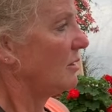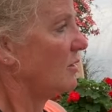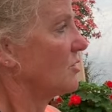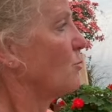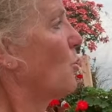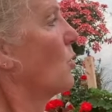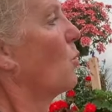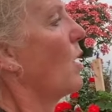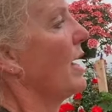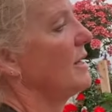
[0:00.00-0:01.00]
there's more
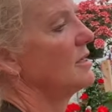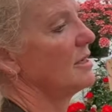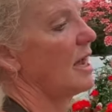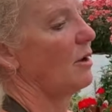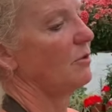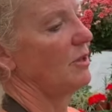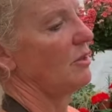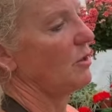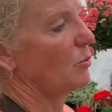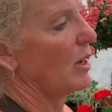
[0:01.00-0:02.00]
white now
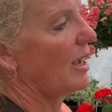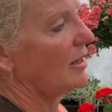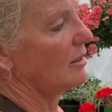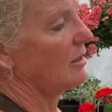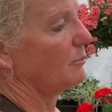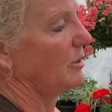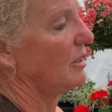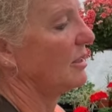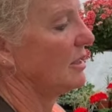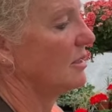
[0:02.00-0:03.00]
than the red and the
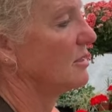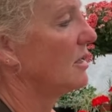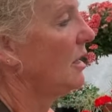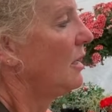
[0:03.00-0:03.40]
pink is